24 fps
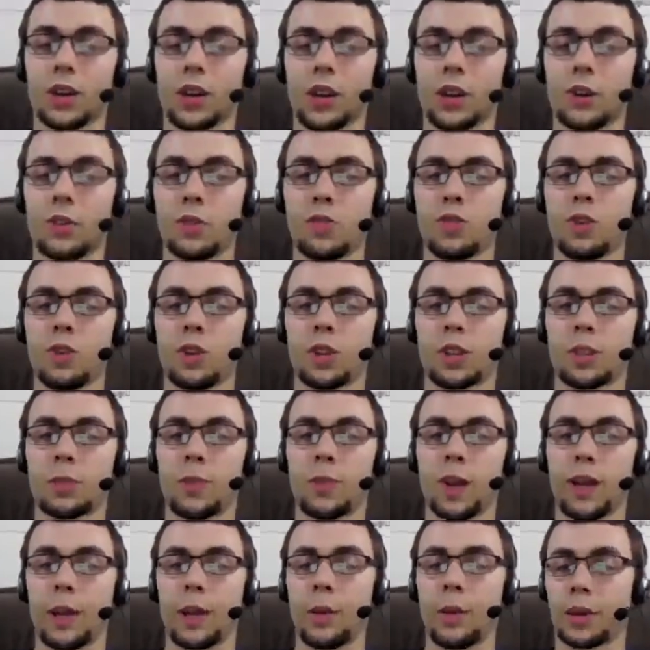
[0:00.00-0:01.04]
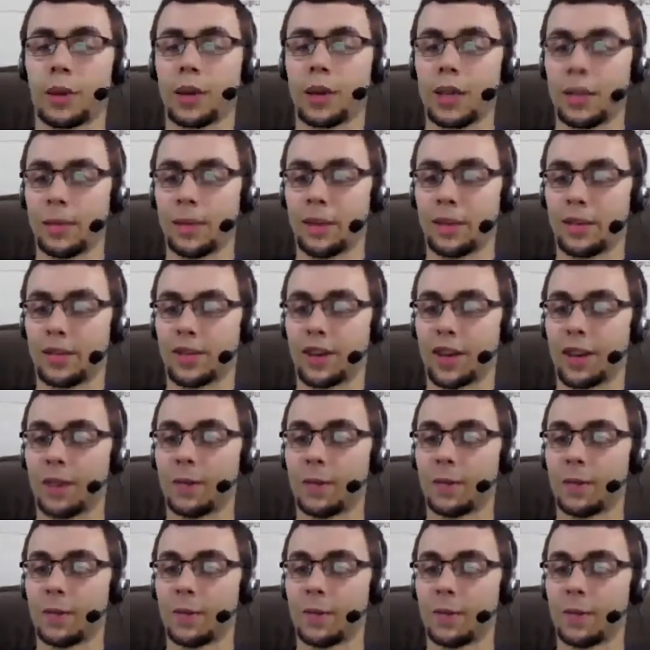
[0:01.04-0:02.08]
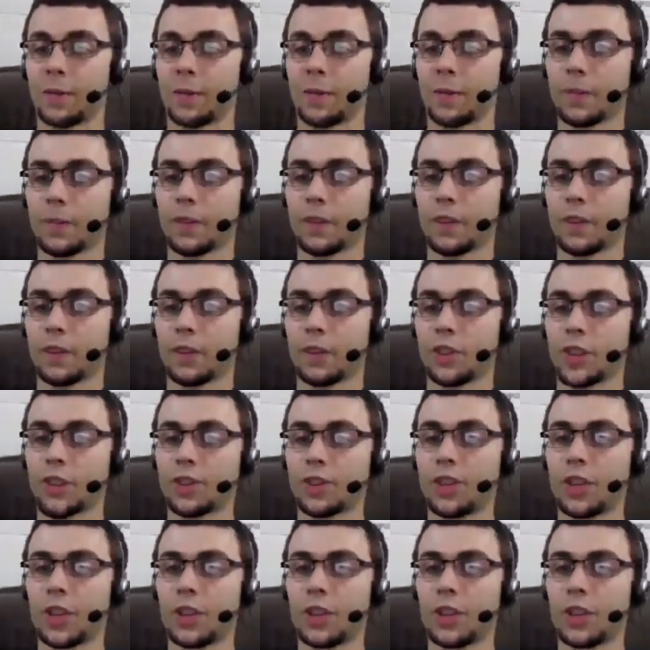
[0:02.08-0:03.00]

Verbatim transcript: you just barely won't kill him, that's fine. Jesse is